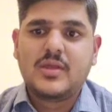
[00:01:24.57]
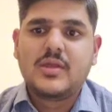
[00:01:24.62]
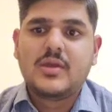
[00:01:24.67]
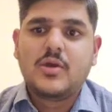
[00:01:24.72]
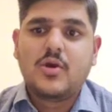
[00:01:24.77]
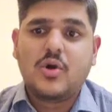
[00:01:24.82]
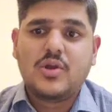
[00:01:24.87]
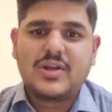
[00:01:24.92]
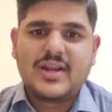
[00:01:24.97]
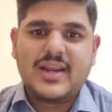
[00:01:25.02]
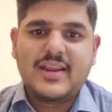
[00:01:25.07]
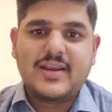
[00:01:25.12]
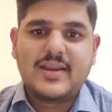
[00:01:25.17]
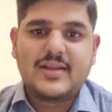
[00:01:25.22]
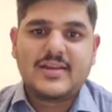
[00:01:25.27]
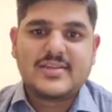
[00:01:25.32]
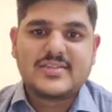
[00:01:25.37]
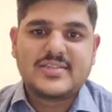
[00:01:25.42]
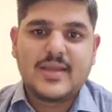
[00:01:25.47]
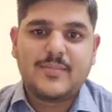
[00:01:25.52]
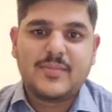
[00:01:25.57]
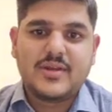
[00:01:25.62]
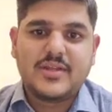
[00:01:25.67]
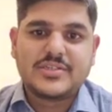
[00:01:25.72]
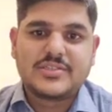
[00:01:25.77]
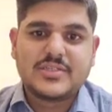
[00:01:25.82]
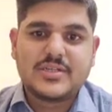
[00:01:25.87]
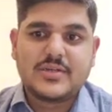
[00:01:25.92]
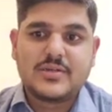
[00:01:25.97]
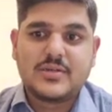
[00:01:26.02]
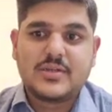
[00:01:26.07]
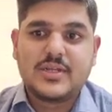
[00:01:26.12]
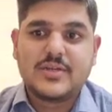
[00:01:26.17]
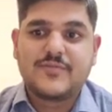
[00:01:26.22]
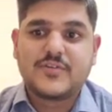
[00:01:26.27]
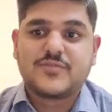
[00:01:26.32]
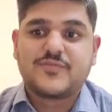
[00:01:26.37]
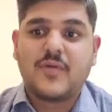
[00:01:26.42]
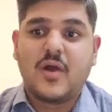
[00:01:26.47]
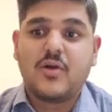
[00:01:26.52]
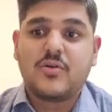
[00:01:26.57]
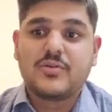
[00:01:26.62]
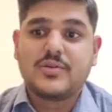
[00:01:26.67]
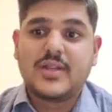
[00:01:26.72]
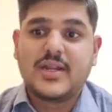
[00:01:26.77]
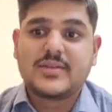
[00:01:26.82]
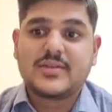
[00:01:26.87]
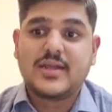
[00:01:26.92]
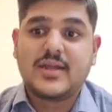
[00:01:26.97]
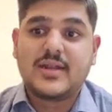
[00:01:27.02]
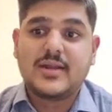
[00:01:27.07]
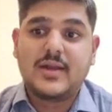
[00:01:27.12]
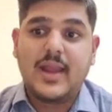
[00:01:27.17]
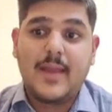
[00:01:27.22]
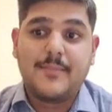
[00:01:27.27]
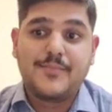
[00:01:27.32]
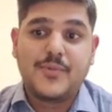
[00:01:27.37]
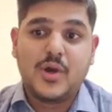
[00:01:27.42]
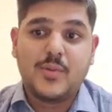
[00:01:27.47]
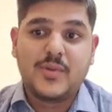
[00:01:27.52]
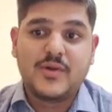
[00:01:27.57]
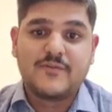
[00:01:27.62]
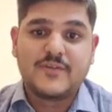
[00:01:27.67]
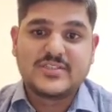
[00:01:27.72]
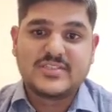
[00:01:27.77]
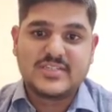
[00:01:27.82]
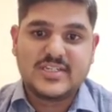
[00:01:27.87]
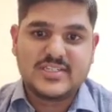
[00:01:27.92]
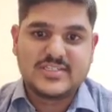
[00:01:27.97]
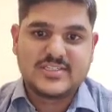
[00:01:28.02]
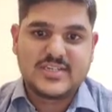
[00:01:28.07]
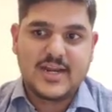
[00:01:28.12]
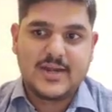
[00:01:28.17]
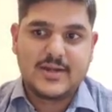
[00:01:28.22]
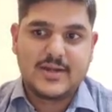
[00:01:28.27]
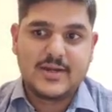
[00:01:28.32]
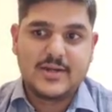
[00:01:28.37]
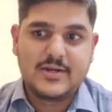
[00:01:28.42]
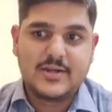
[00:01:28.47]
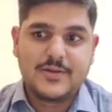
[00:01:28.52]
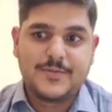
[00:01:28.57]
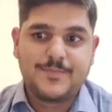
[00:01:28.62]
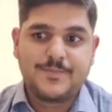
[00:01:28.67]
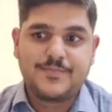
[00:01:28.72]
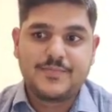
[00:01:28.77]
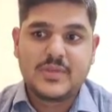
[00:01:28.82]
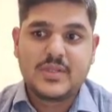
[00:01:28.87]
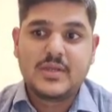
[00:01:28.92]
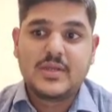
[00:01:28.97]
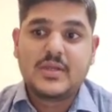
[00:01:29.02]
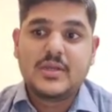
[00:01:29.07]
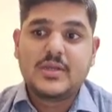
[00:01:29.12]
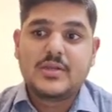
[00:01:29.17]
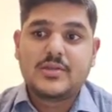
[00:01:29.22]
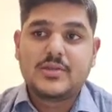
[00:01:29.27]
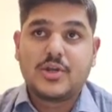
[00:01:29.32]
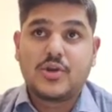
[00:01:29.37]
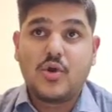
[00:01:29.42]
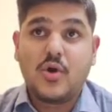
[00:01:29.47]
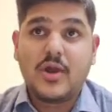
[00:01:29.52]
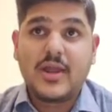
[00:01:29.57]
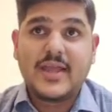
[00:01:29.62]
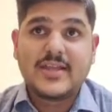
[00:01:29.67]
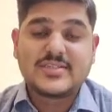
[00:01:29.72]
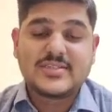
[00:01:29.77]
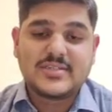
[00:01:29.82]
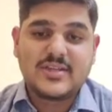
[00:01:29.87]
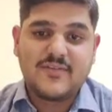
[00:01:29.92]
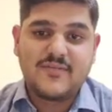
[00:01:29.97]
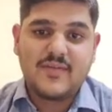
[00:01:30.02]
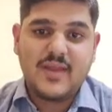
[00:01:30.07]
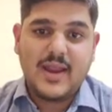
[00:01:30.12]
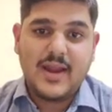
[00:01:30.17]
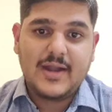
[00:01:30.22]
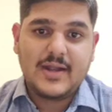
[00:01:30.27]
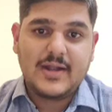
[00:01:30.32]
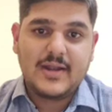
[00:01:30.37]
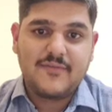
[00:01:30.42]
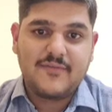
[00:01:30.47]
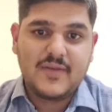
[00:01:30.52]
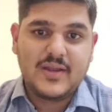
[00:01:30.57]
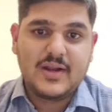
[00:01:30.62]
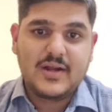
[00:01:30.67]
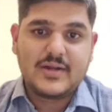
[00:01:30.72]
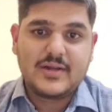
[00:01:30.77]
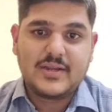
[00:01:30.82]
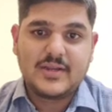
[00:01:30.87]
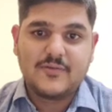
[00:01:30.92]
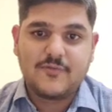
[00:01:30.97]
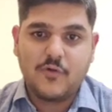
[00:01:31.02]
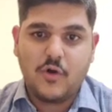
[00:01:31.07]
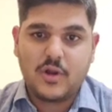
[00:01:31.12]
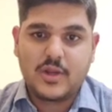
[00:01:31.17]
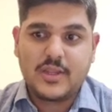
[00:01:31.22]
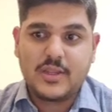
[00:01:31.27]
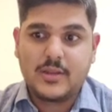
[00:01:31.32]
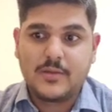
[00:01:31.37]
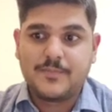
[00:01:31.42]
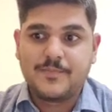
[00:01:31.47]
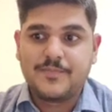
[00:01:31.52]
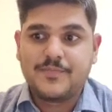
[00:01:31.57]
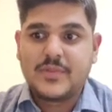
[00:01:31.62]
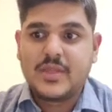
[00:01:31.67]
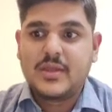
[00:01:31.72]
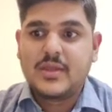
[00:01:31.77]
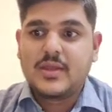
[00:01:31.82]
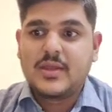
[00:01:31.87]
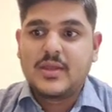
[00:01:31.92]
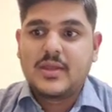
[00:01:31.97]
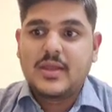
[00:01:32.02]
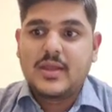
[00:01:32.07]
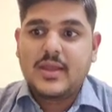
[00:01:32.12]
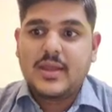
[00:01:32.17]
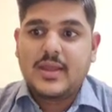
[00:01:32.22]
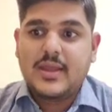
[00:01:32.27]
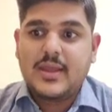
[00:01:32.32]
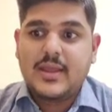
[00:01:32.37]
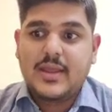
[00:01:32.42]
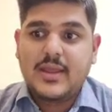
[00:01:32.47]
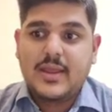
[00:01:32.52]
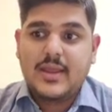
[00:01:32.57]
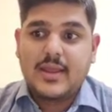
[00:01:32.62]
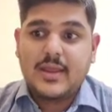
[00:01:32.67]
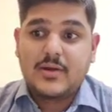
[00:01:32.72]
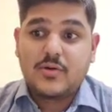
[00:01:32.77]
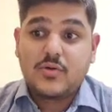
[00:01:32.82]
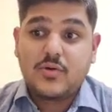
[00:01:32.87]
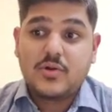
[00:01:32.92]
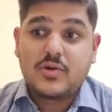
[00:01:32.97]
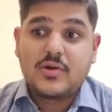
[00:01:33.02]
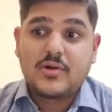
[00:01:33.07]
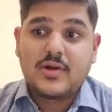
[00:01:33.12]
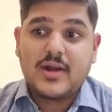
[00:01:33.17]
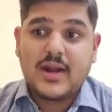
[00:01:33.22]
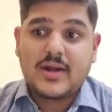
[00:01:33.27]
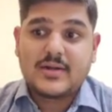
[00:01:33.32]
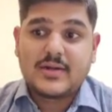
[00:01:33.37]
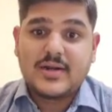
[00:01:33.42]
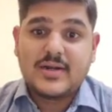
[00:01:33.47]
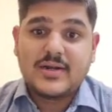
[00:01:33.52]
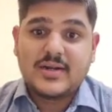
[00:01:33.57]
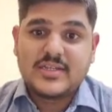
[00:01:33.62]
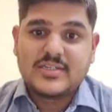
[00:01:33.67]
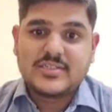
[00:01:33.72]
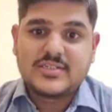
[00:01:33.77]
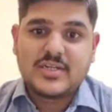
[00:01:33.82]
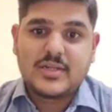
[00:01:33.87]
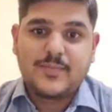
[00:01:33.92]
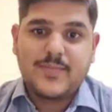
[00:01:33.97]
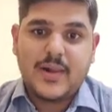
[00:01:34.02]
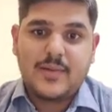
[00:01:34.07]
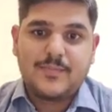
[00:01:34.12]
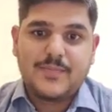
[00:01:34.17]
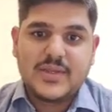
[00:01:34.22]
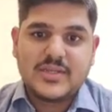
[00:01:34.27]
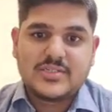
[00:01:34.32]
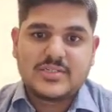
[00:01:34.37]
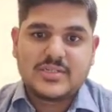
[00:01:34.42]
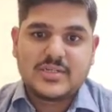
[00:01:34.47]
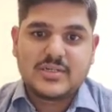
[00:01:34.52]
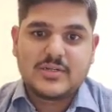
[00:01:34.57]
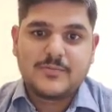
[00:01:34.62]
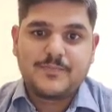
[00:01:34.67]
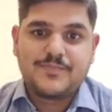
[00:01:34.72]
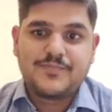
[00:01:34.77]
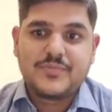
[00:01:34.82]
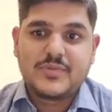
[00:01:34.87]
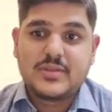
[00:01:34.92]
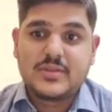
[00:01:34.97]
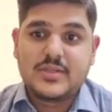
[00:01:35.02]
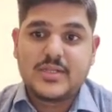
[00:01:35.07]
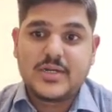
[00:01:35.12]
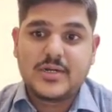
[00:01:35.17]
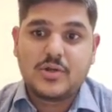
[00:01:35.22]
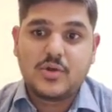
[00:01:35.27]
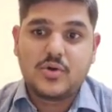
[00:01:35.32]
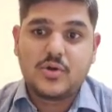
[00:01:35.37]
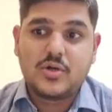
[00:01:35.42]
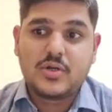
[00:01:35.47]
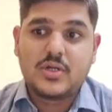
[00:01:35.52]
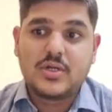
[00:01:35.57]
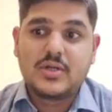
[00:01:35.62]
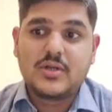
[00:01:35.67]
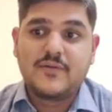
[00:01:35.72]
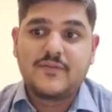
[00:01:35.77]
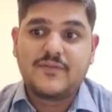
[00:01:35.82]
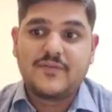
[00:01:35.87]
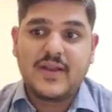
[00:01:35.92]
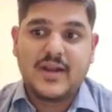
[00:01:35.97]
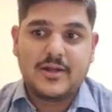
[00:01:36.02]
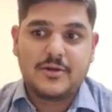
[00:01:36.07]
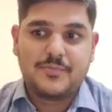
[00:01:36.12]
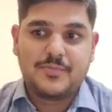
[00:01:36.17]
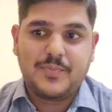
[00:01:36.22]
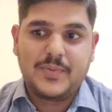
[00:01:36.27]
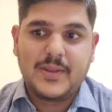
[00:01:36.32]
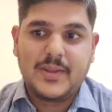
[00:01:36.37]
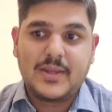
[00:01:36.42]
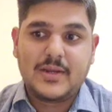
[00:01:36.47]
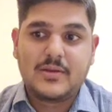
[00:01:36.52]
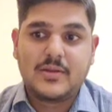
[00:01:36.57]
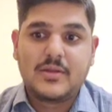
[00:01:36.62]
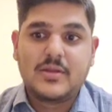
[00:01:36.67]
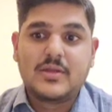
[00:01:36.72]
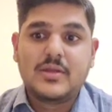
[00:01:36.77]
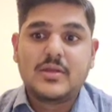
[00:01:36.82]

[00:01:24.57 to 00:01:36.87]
On clinical examination, it was found that the abdomen was distended. The dog had difficulty in walking, and on rectal digital palpation, the dog felt pain,